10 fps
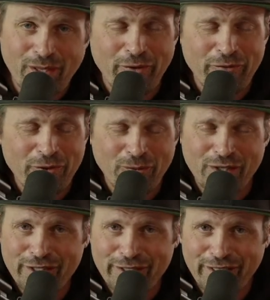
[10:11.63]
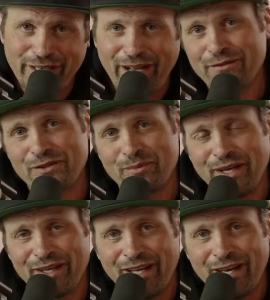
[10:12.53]
you wish it did have some
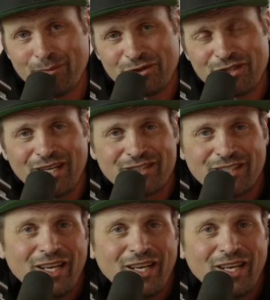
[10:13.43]
King of the Hammers dust.